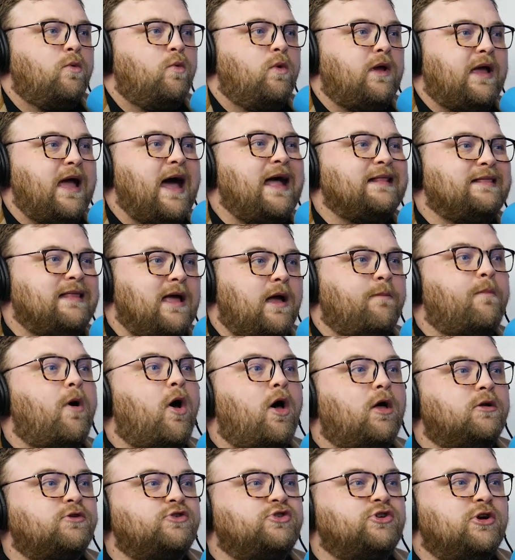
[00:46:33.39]
We got them
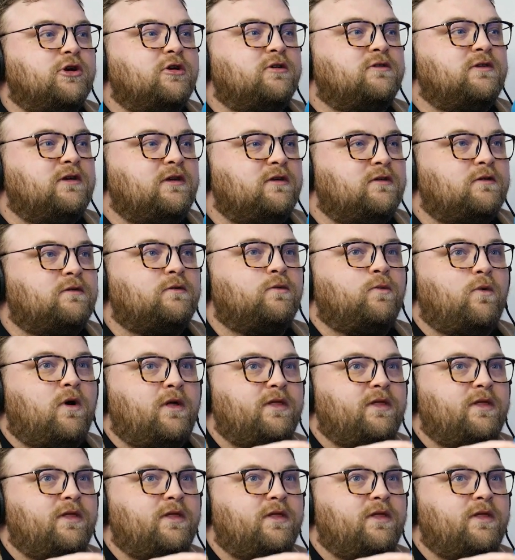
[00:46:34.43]
all jerseys.